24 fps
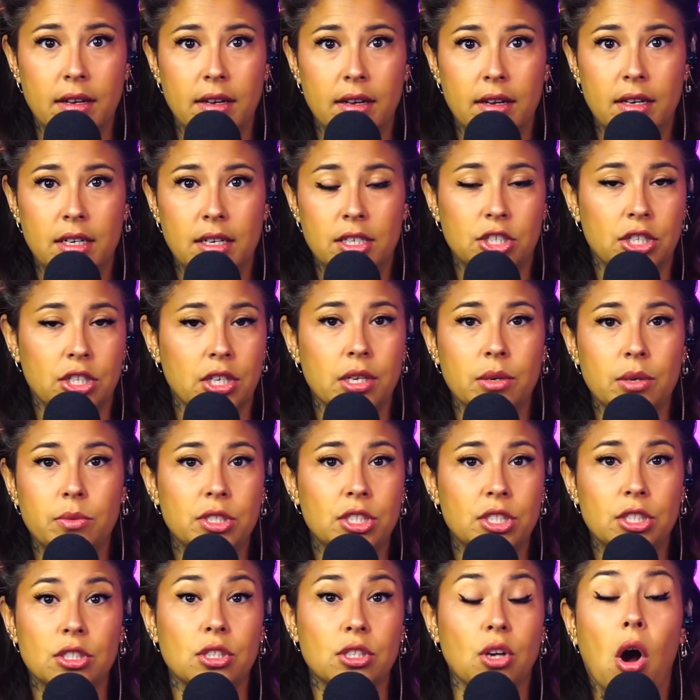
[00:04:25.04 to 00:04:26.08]
Sherri was
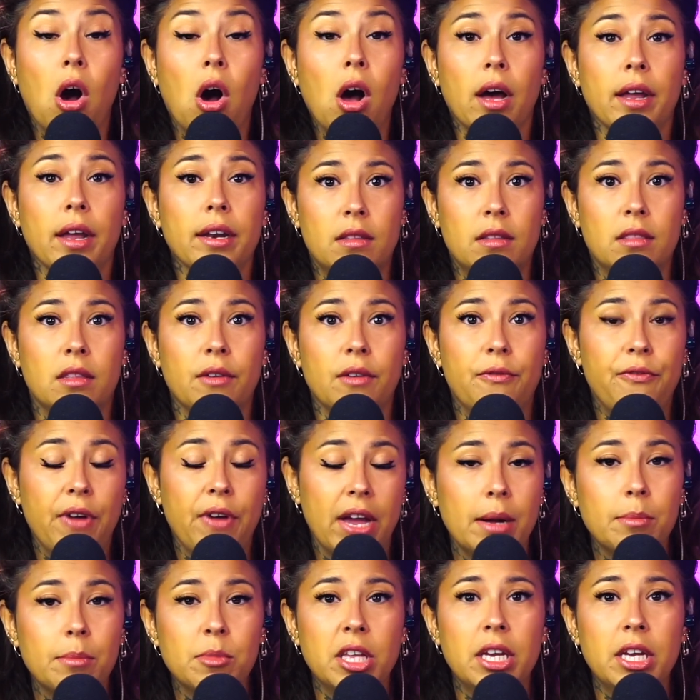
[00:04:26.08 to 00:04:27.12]
just gone. The
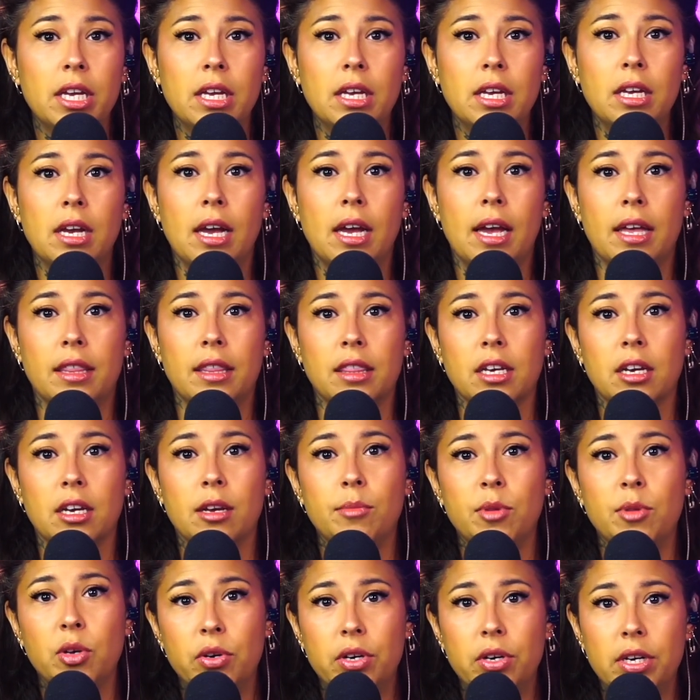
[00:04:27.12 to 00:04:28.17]
family and the
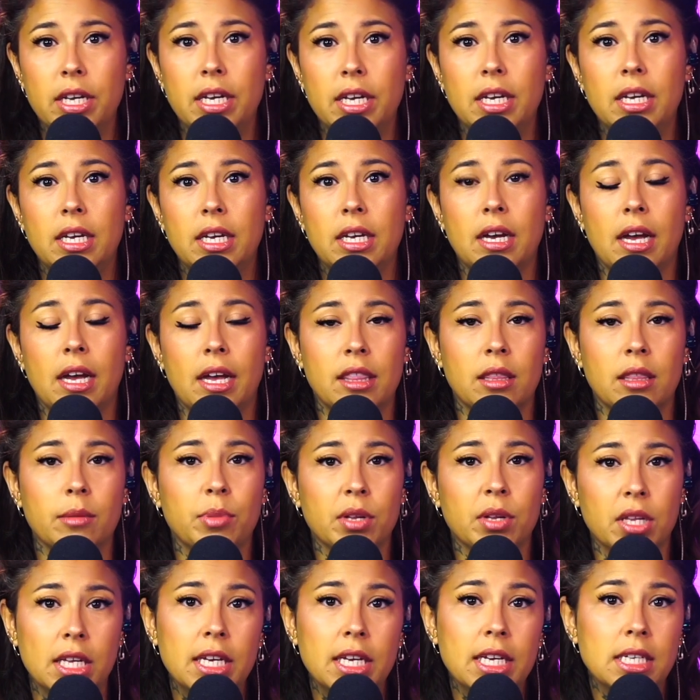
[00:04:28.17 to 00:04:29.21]
community and the
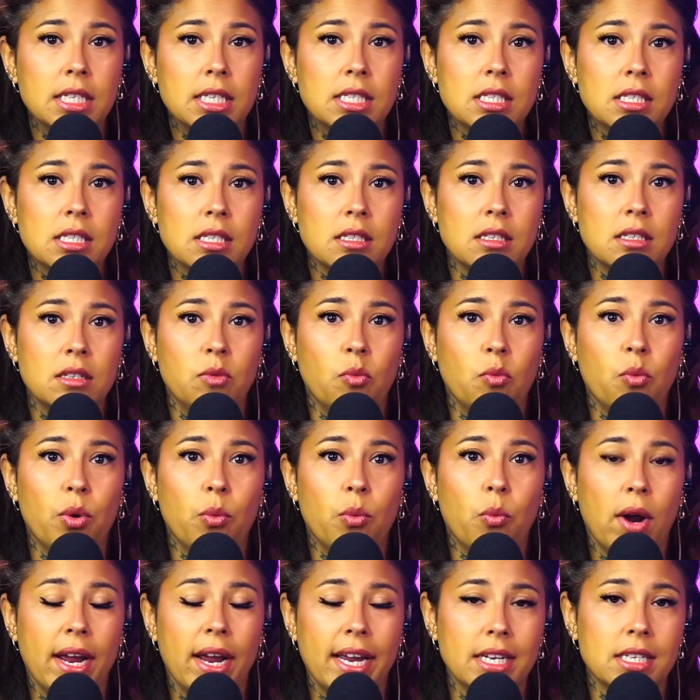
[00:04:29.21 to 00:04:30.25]
police would
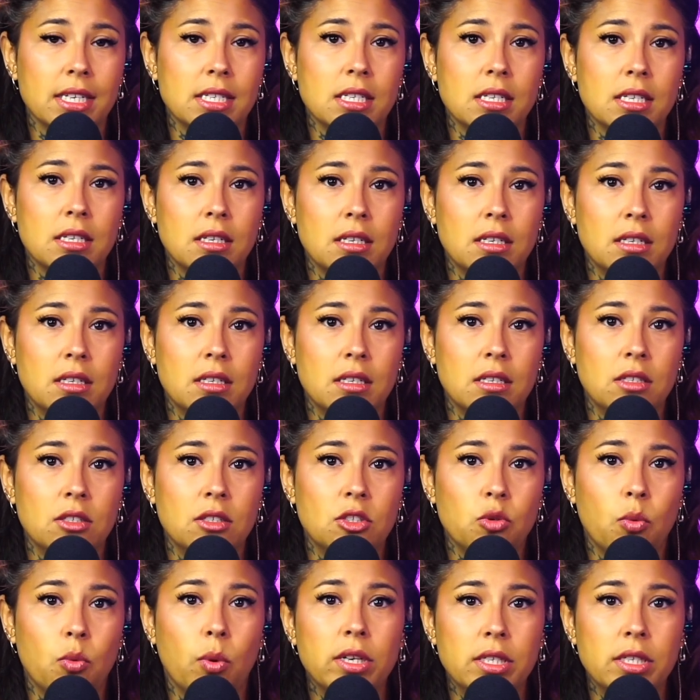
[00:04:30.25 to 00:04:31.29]
wait
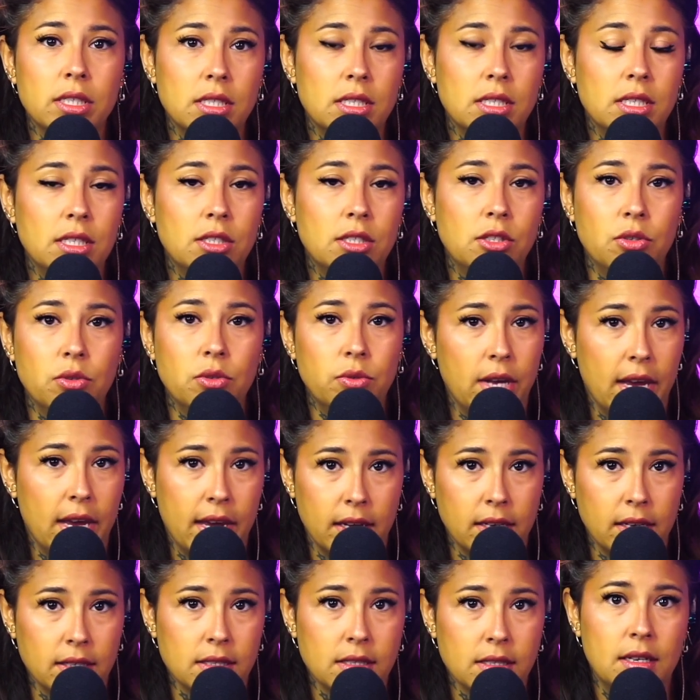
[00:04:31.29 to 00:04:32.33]
22
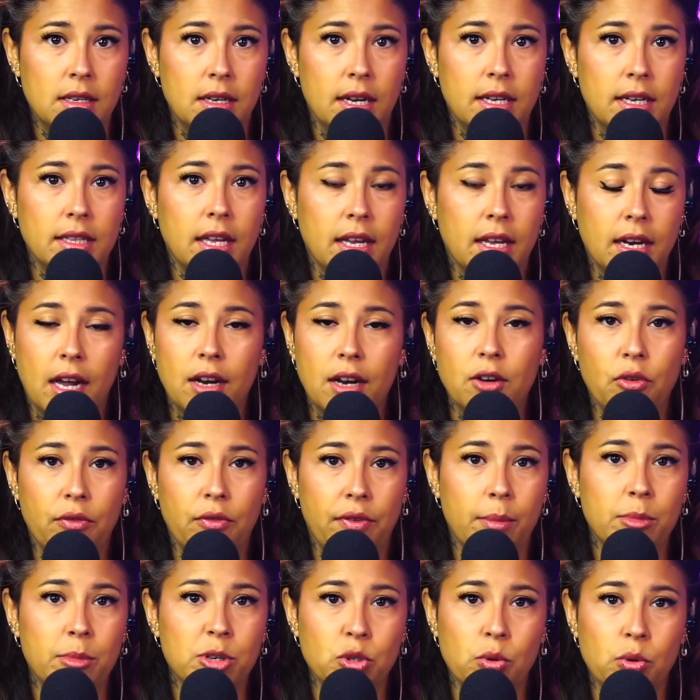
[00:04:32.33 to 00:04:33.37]
days. And then on
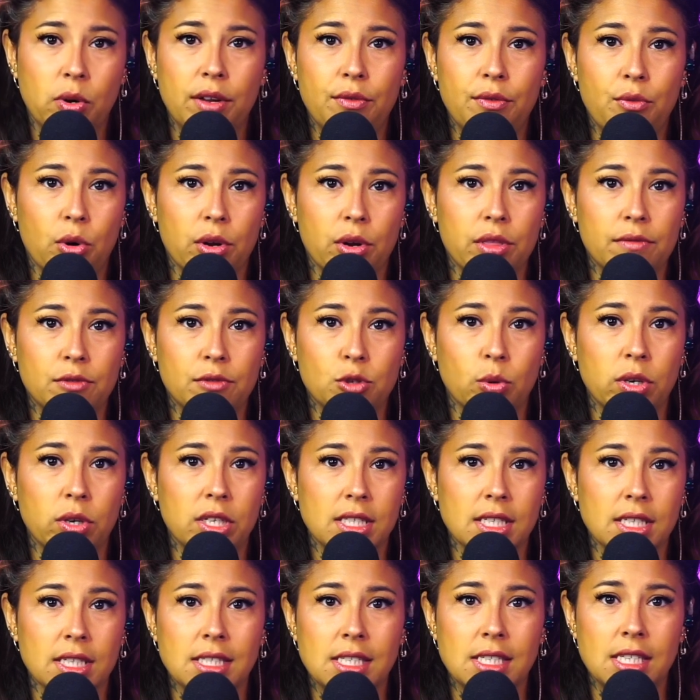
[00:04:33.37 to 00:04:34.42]
November 24th of
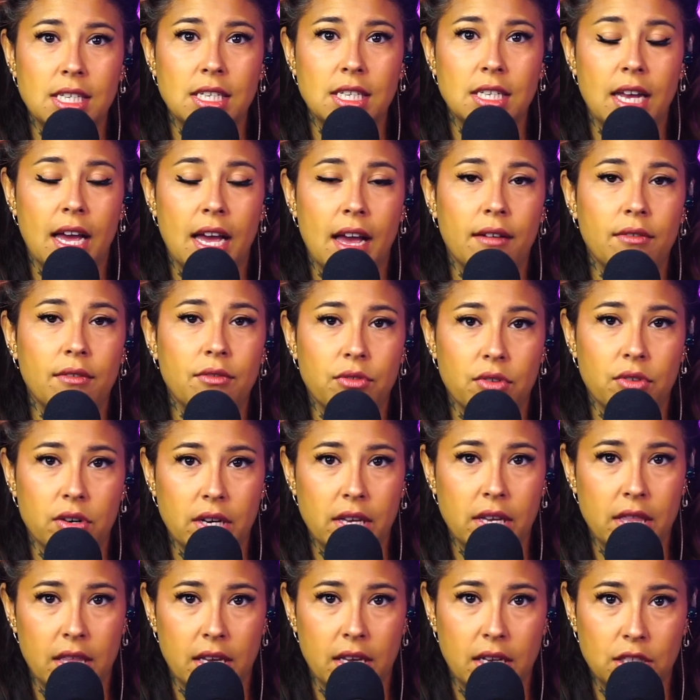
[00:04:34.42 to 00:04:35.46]
2016, everything